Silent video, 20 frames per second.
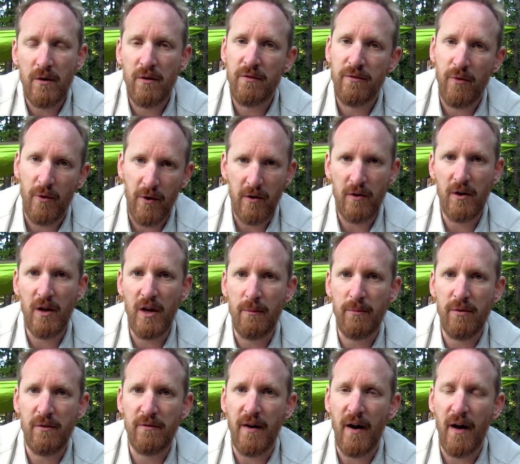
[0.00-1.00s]
for you to
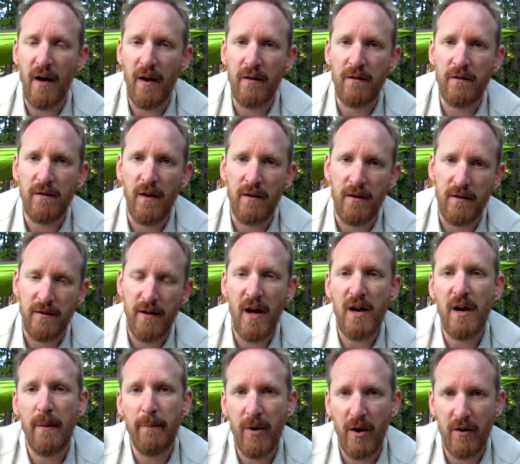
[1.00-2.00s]
improvise and to
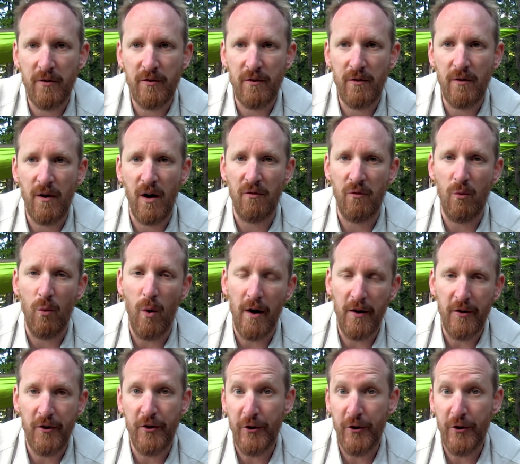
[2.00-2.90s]
take a picture of what